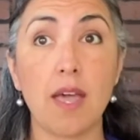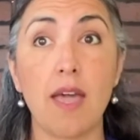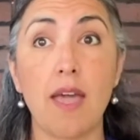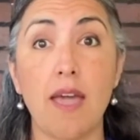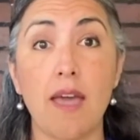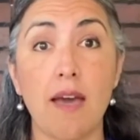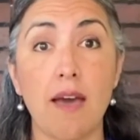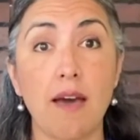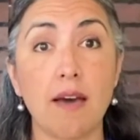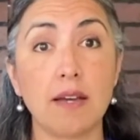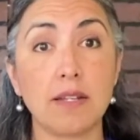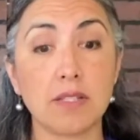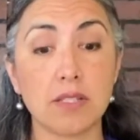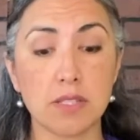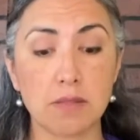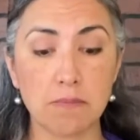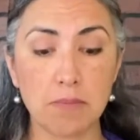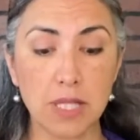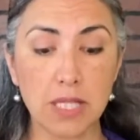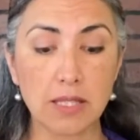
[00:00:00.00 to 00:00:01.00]
And
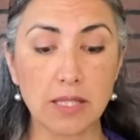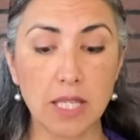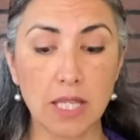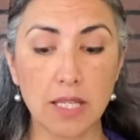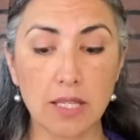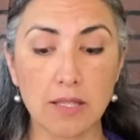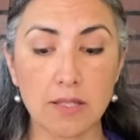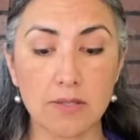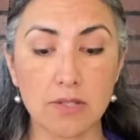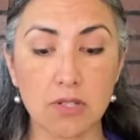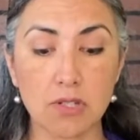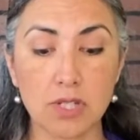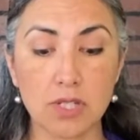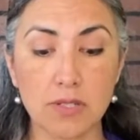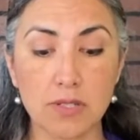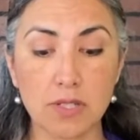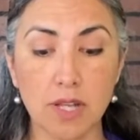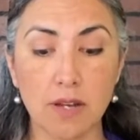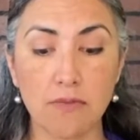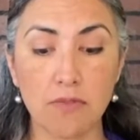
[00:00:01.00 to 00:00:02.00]
the big thing is they're
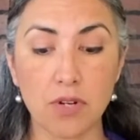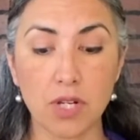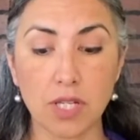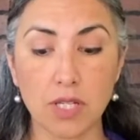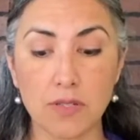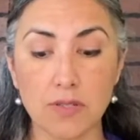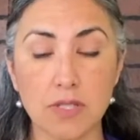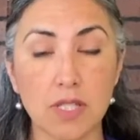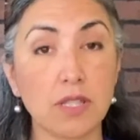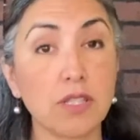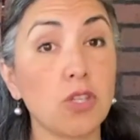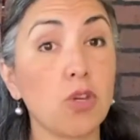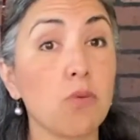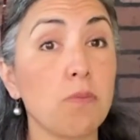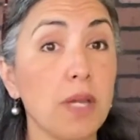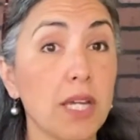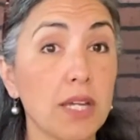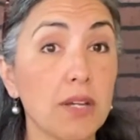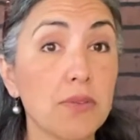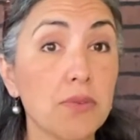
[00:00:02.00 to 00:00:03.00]
discovering is that the
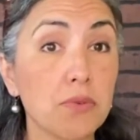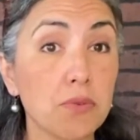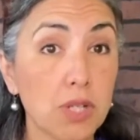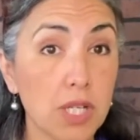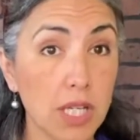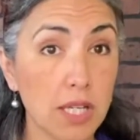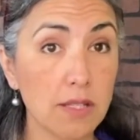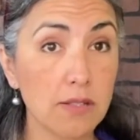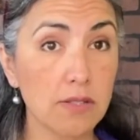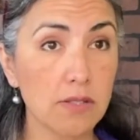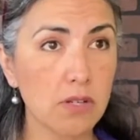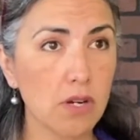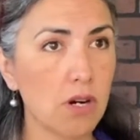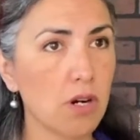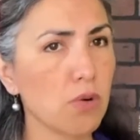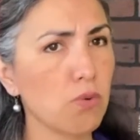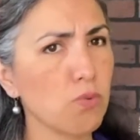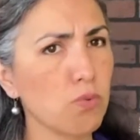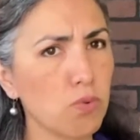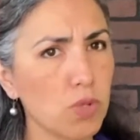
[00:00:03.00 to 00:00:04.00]
omega-3s
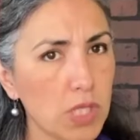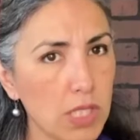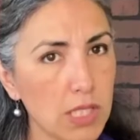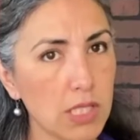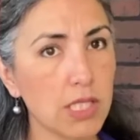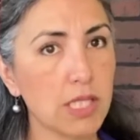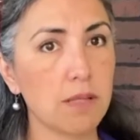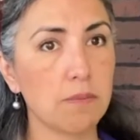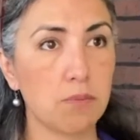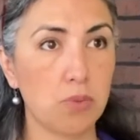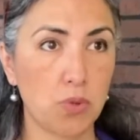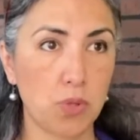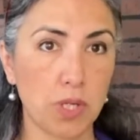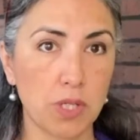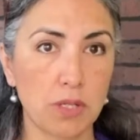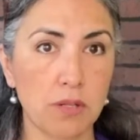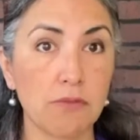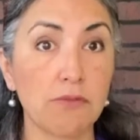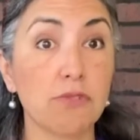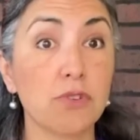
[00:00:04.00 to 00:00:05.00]
are really
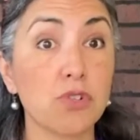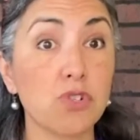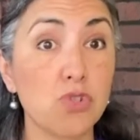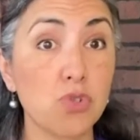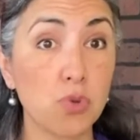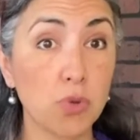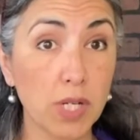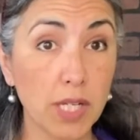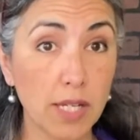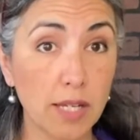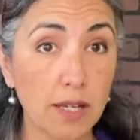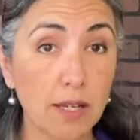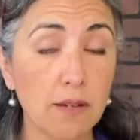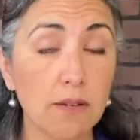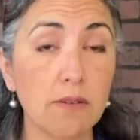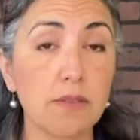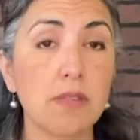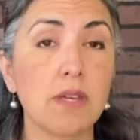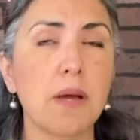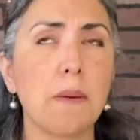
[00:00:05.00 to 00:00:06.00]
important for joint
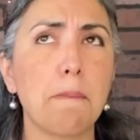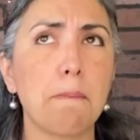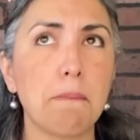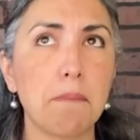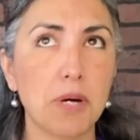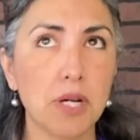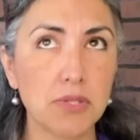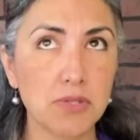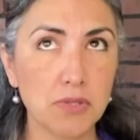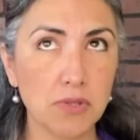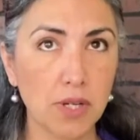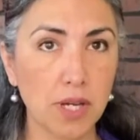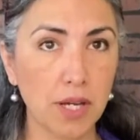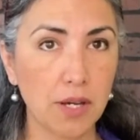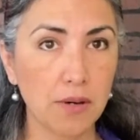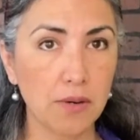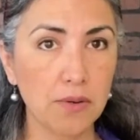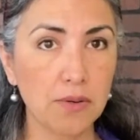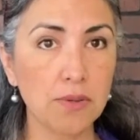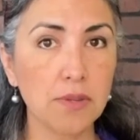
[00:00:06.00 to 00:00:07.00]
health, muscle
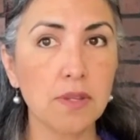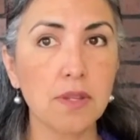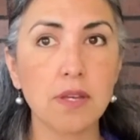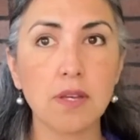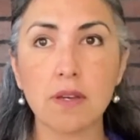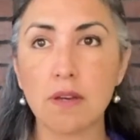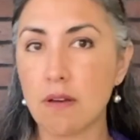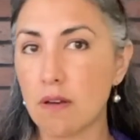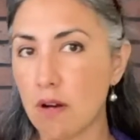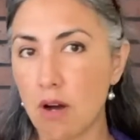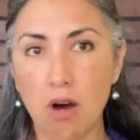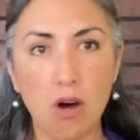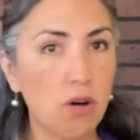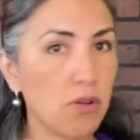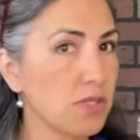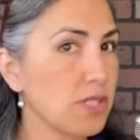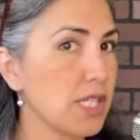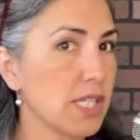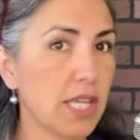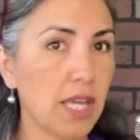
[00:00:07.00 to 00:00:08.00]
health
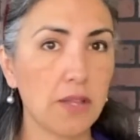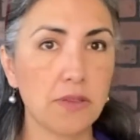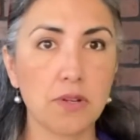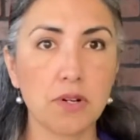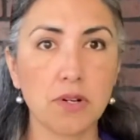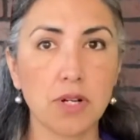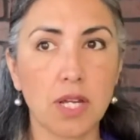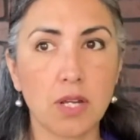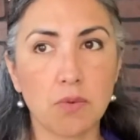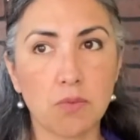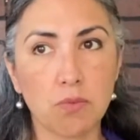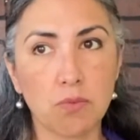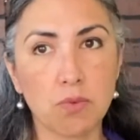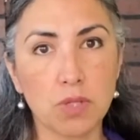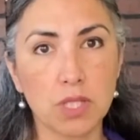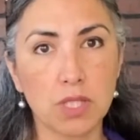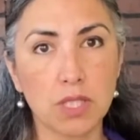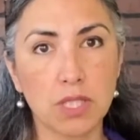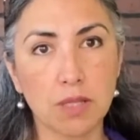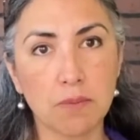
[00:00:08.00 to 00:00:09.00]
all together, and
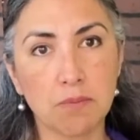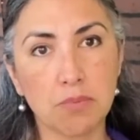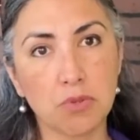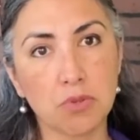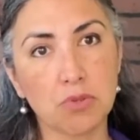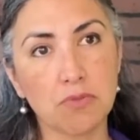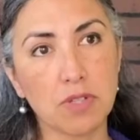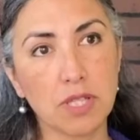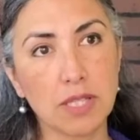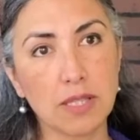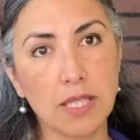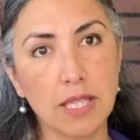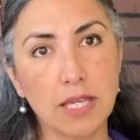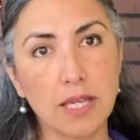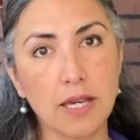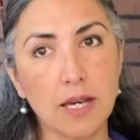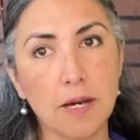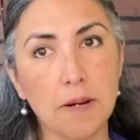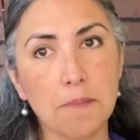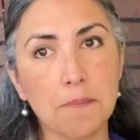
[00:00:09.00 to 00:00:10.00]
really improving
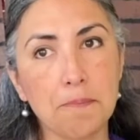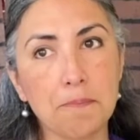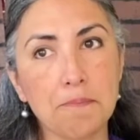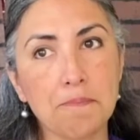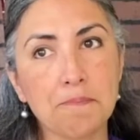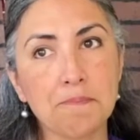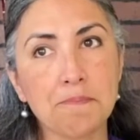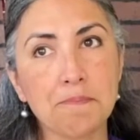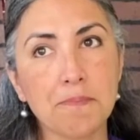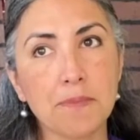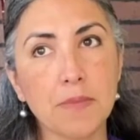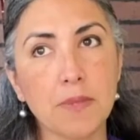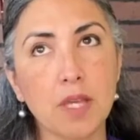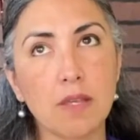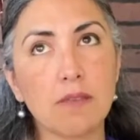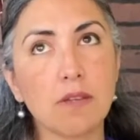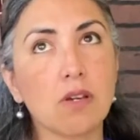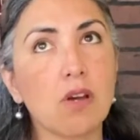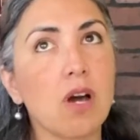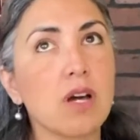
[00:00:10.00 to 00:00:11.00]

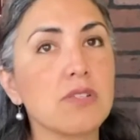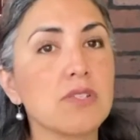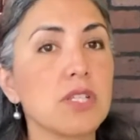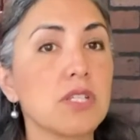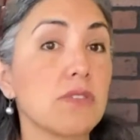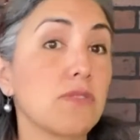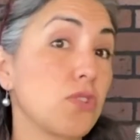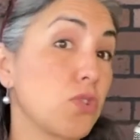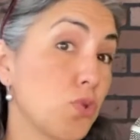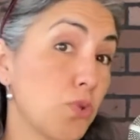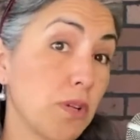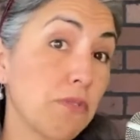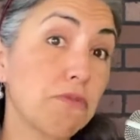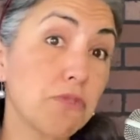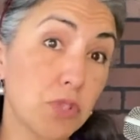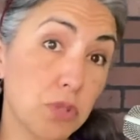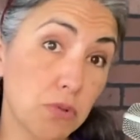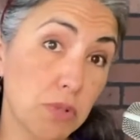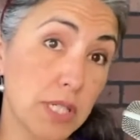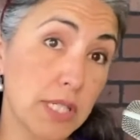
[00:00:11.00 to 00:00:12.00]
the content of the joint
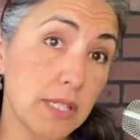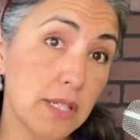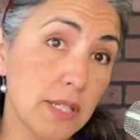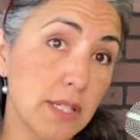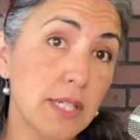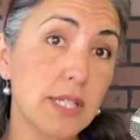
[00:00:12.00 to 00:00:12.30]
fluid.